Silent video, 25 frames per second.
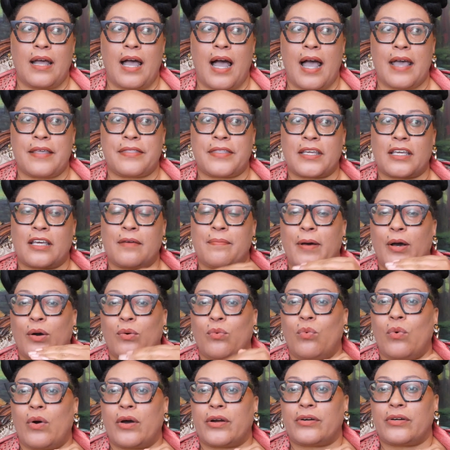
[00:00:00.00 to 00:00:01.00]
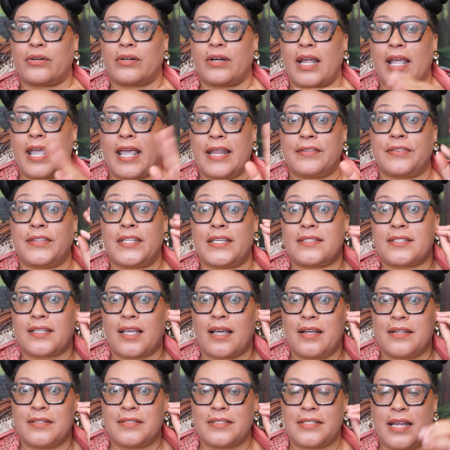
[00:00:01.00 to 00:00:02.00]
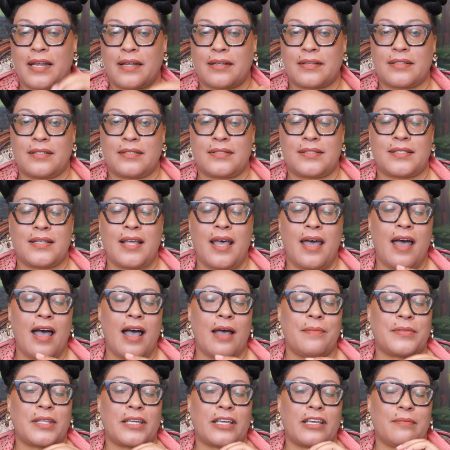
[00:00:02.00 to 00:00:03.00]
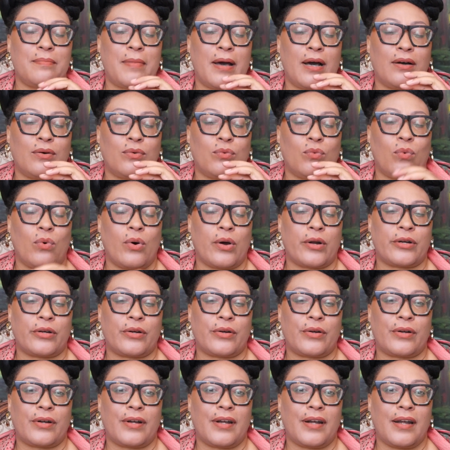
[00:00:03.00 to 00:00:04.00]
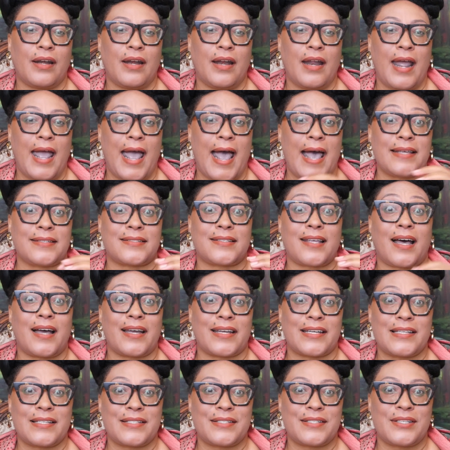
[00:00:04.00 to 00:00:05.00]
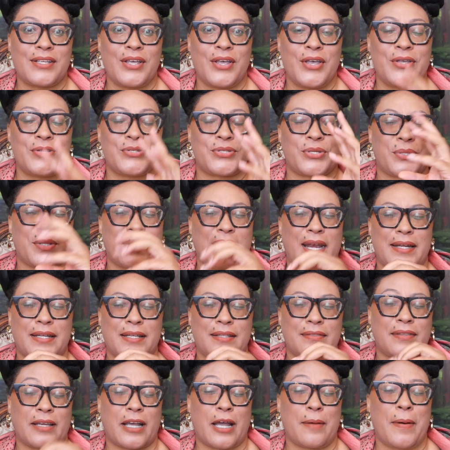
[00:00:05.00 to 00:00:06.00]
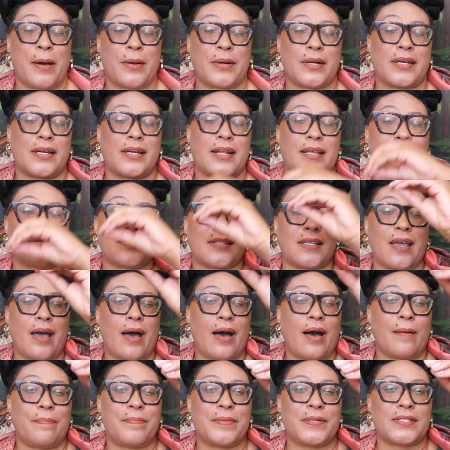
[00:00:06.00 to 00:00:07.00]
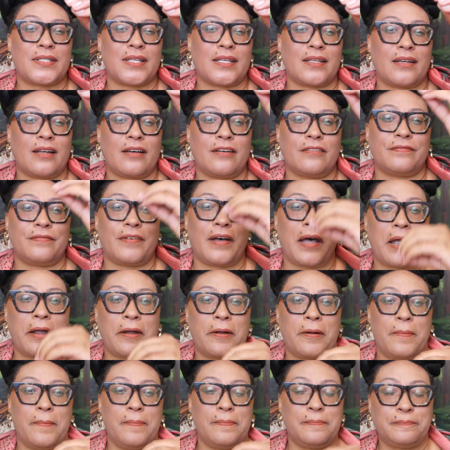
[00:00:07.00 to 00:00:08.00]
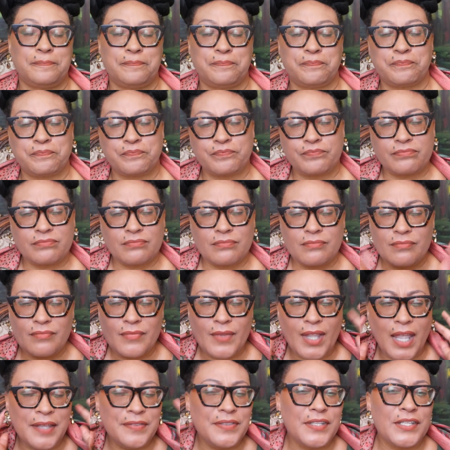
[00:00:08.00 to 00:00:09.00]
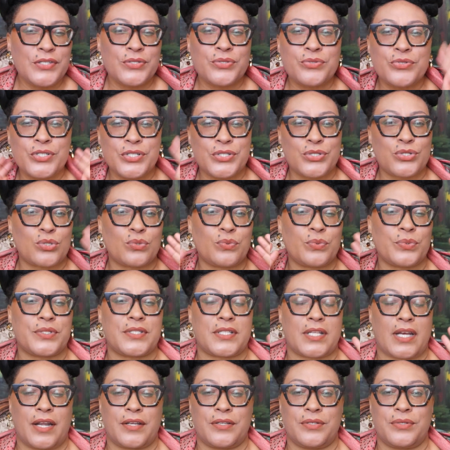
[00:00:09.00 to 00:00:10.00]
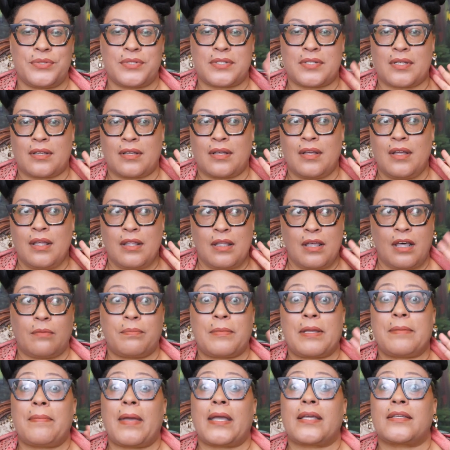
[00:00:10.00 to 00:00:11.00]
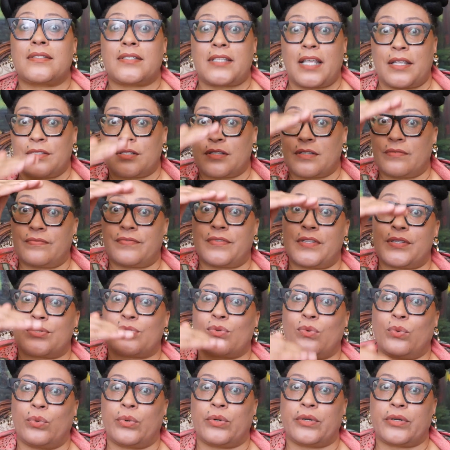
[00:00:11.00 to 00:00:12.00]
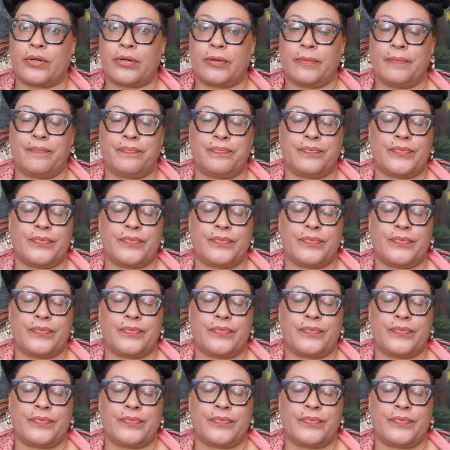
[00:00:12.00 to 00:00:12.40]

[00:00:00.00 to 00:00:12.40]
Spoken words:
I think about water in this context, I'm thinking about water as ice, so that I can think about it as the opposite of fire. And these are just tools that I use to help me make sense of this order.